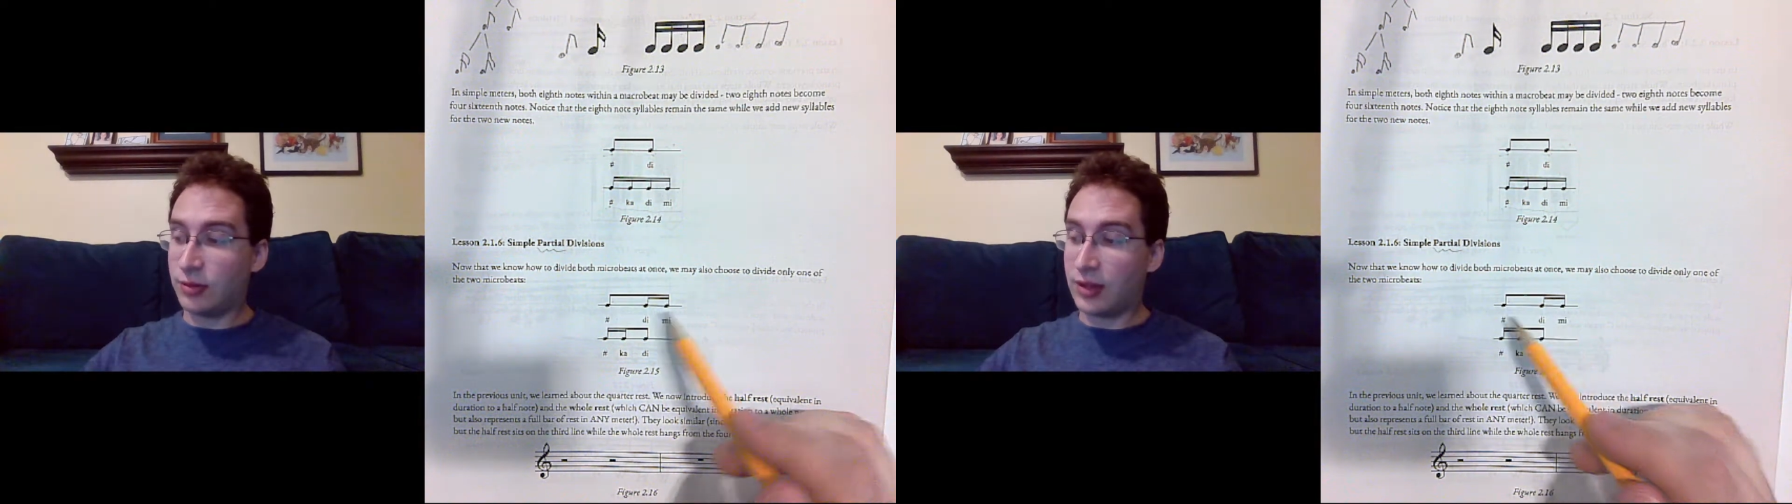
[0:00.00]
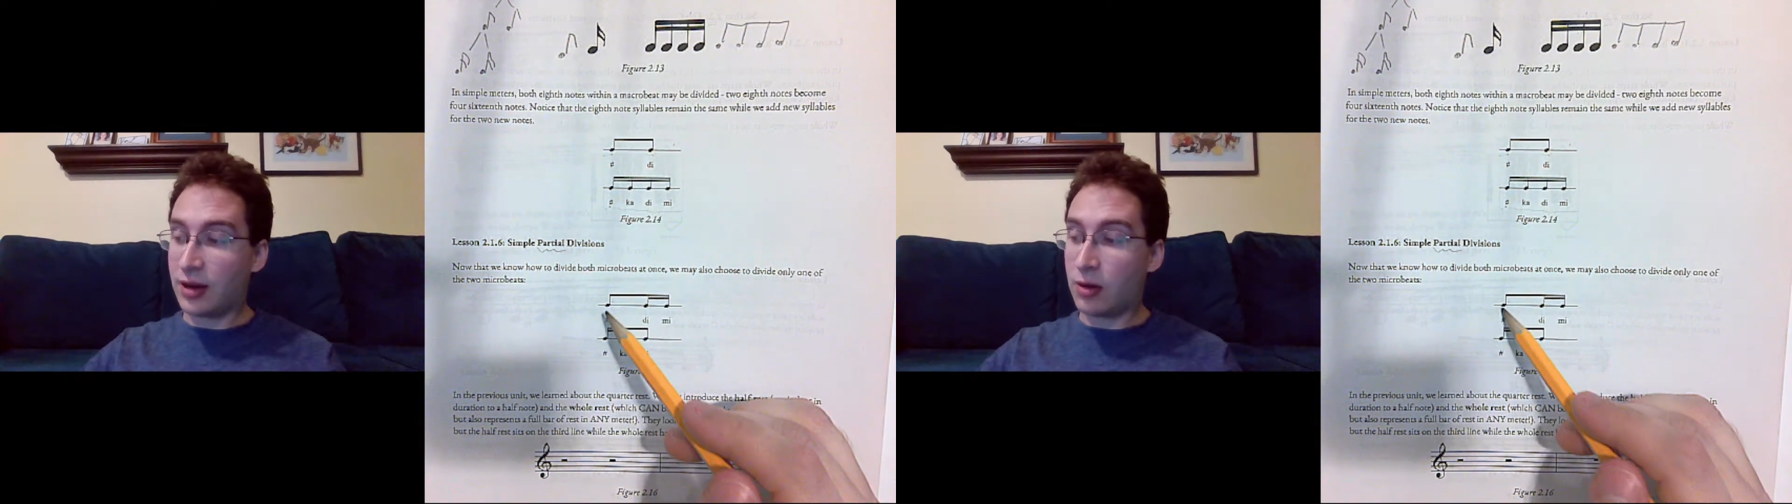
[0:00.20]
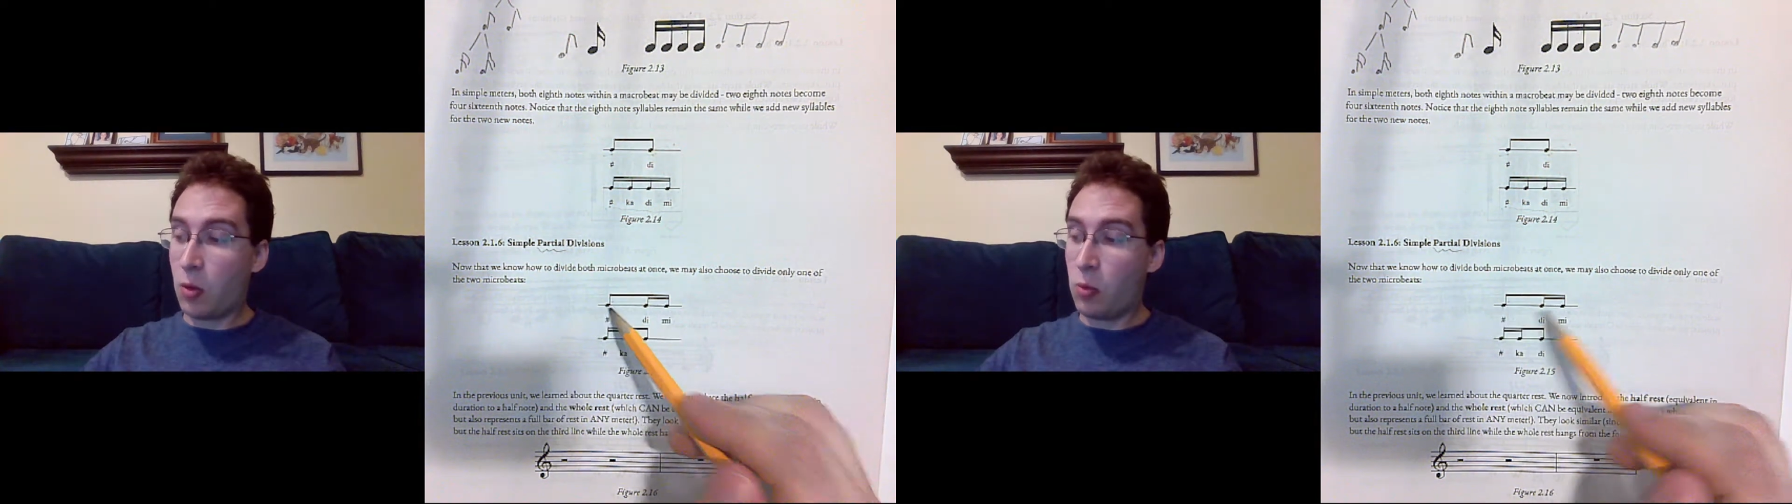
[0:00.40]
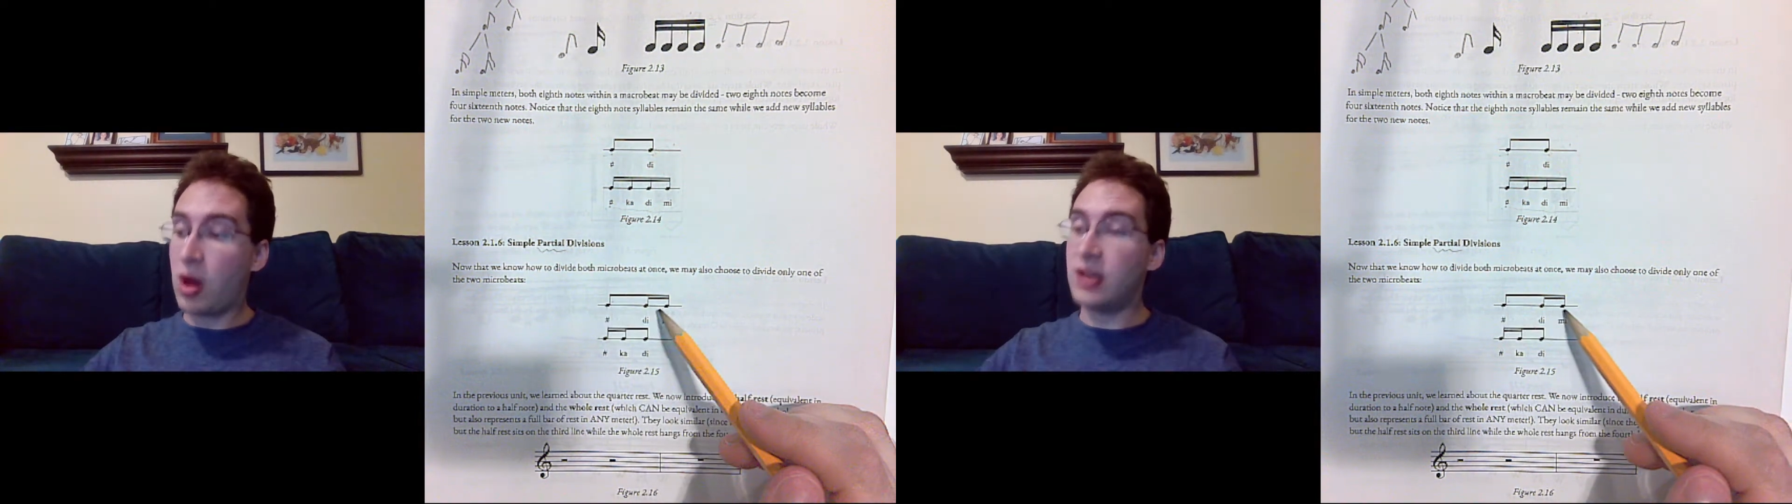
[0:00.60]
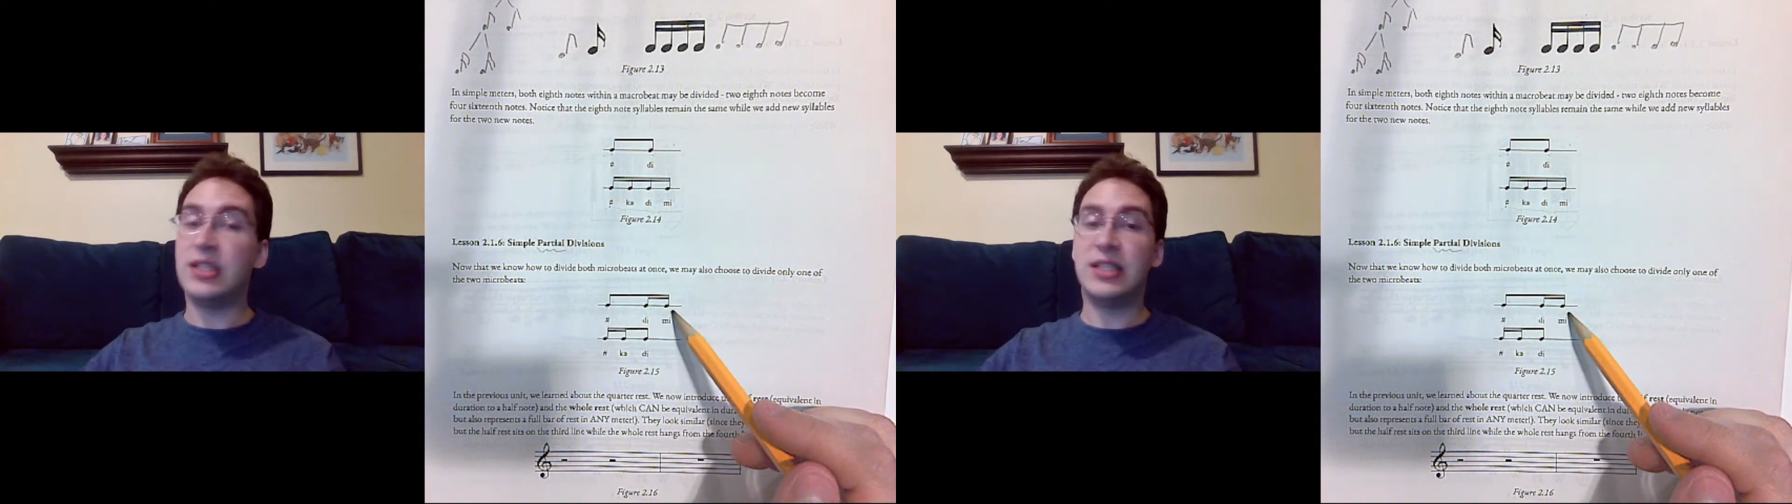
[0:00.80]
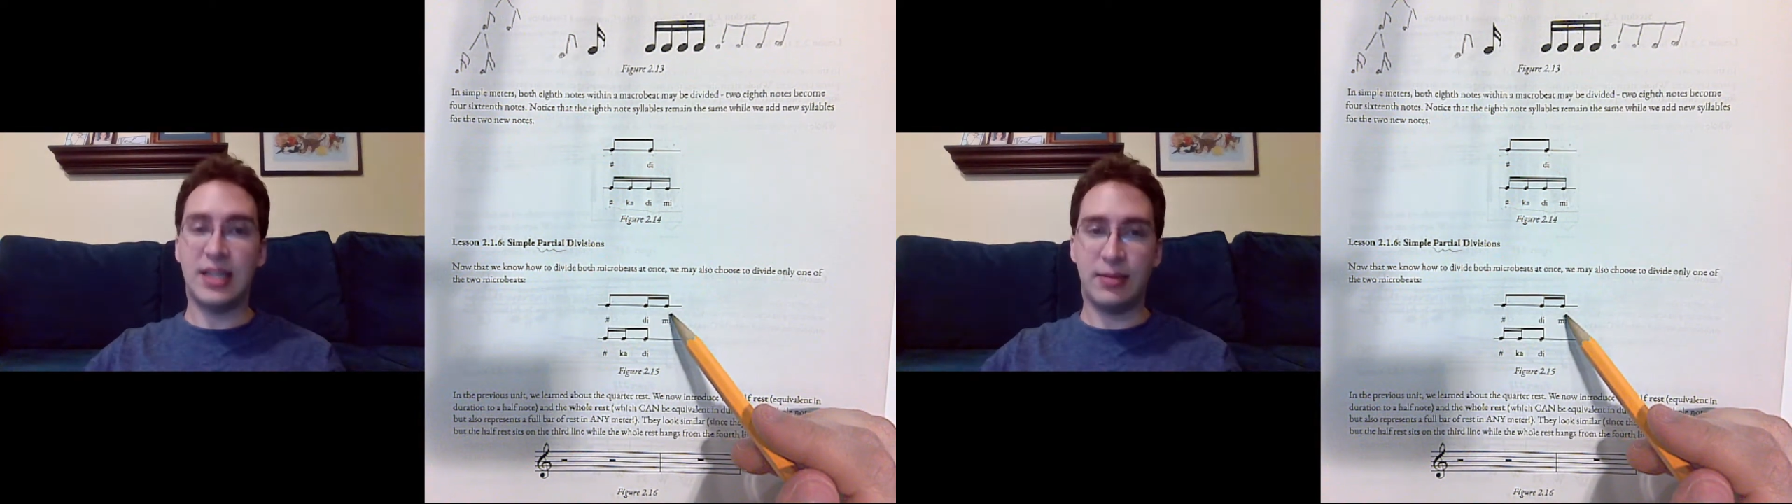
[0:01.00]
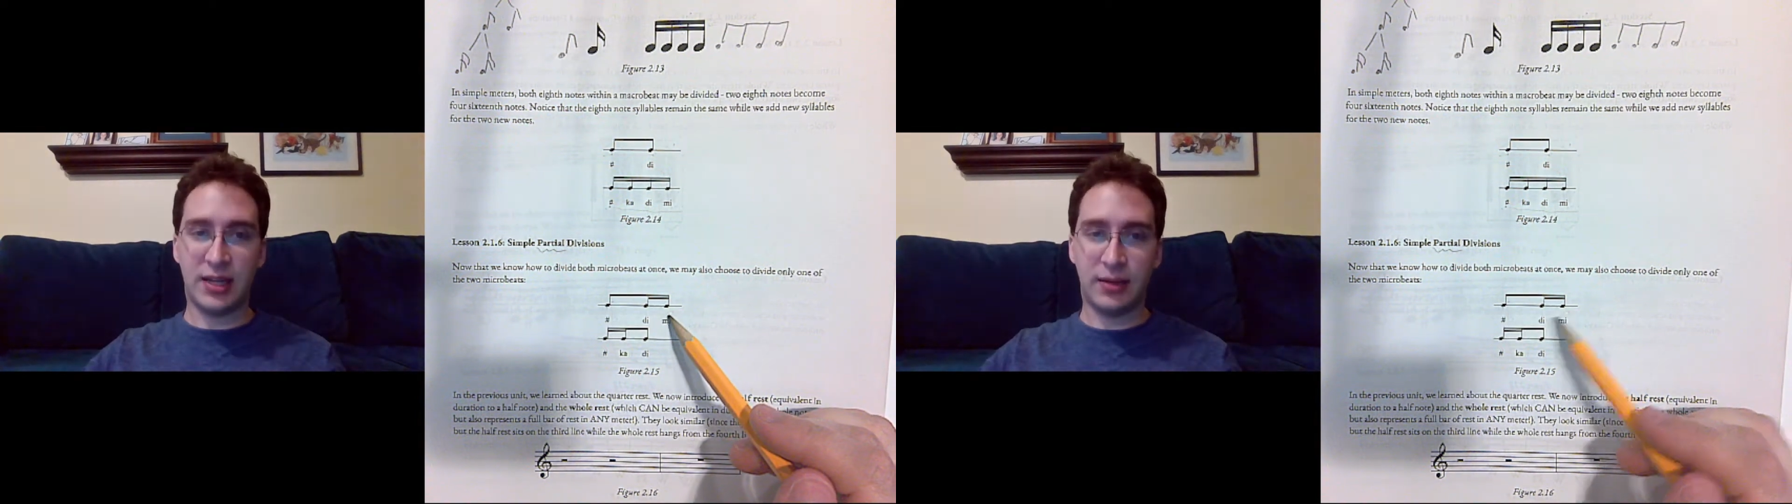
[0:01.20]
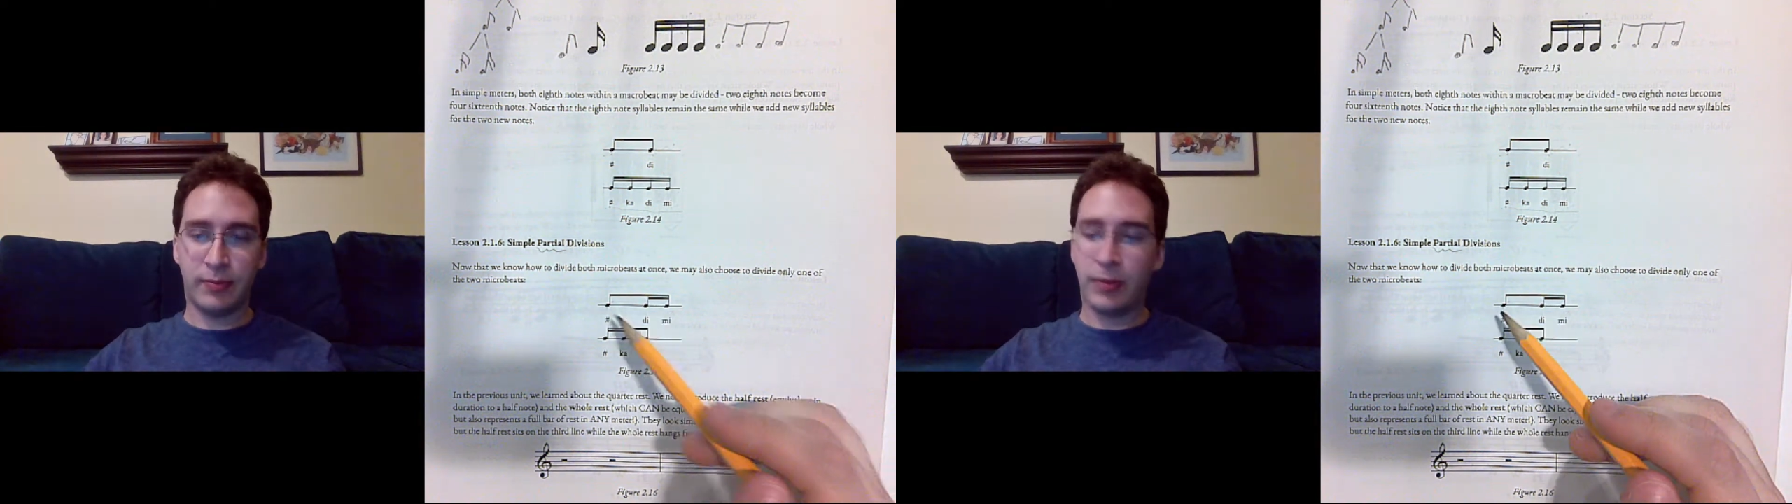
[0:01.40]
there, 1D me.